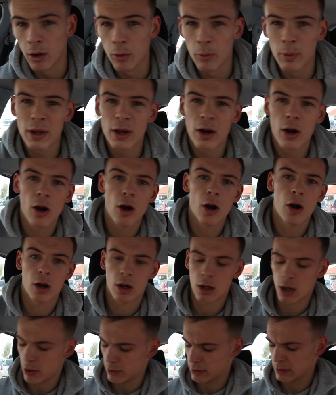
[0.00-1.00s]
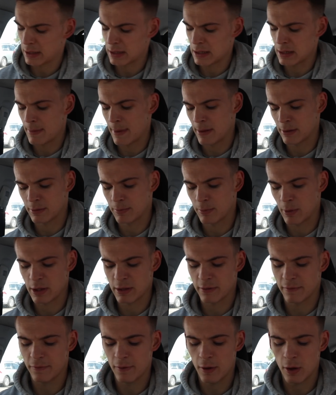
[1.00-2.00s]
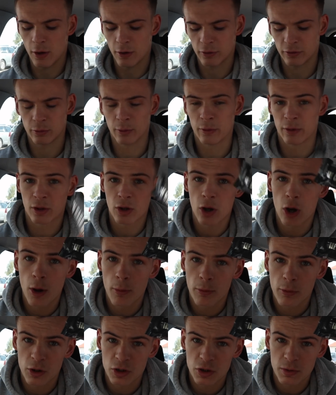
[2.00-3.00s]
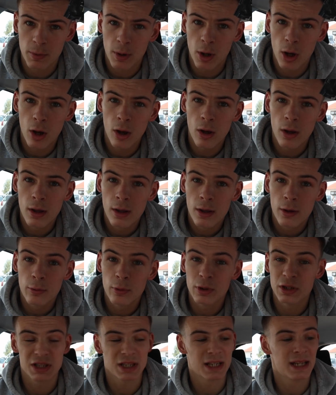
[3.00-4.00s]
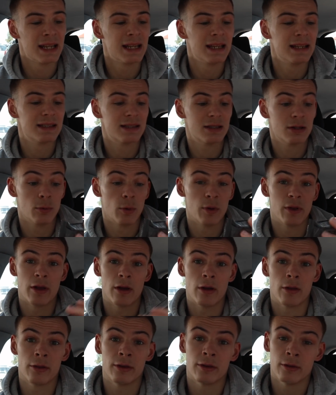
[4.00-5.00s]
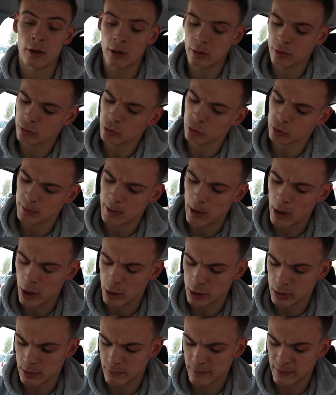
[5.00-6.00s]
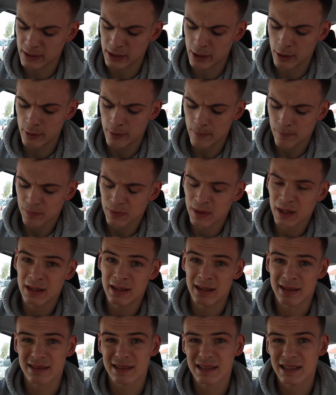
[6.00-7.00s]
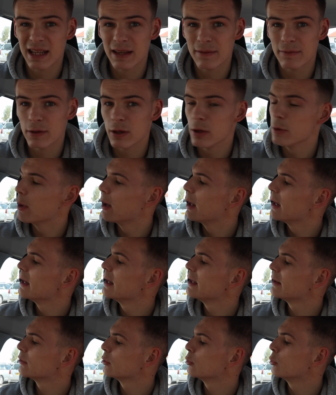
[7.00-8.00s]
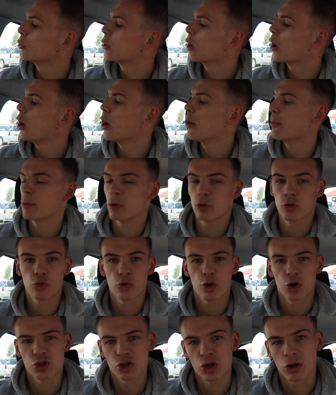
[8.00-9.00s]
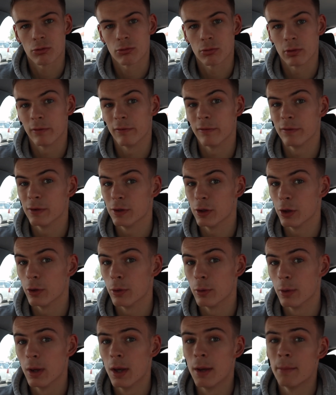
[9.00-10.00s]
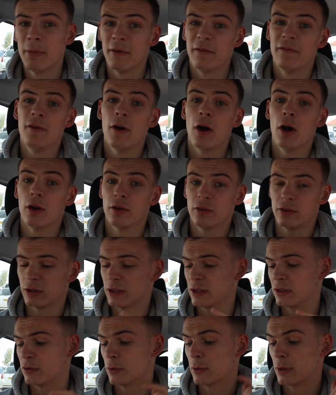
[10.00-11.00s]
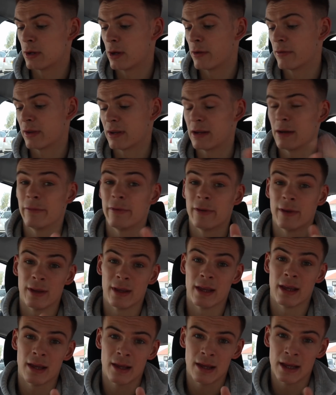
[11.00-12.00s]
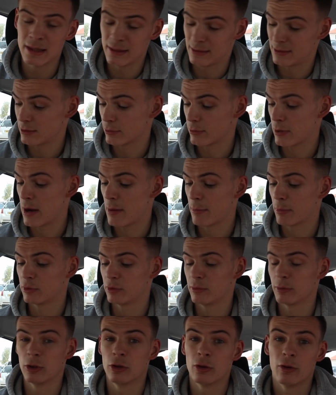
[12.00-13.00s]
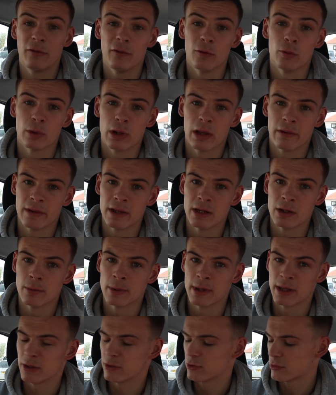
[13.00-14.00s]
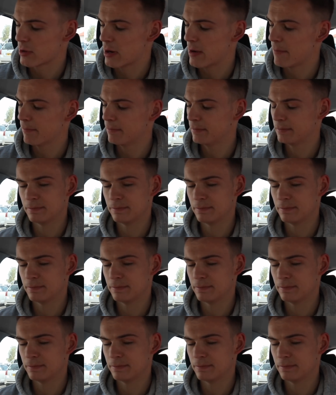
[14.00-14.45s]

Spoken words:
We are currently about to break the fast with a carb crusher bar, which is the one that I talked about earlier in the video. Let's give you a little carb crusher review. But first, I need to do another clip for Instagram because I'm going to do a full day of eating on my Instagram.